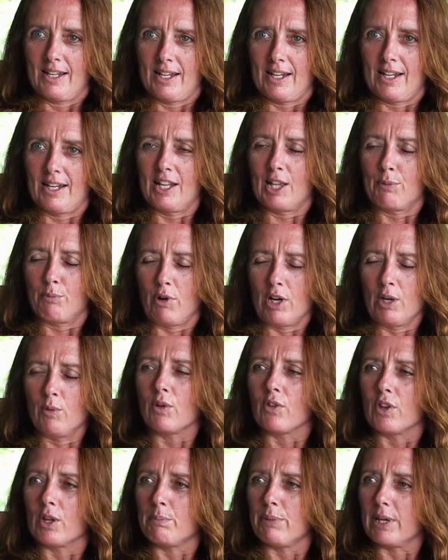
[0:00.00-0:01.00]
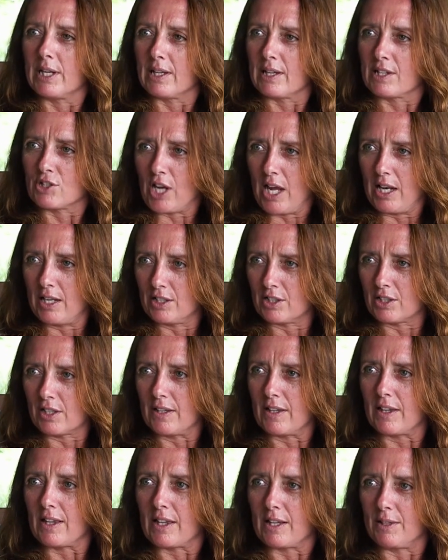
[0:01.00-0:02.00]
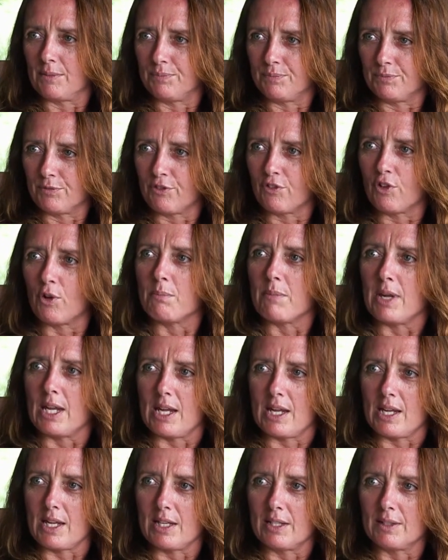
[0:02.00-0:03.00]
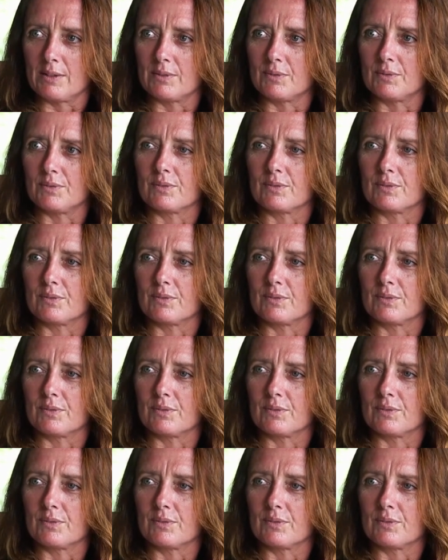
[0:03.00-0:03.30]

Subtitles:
It is probably one of the biggest challenges for me.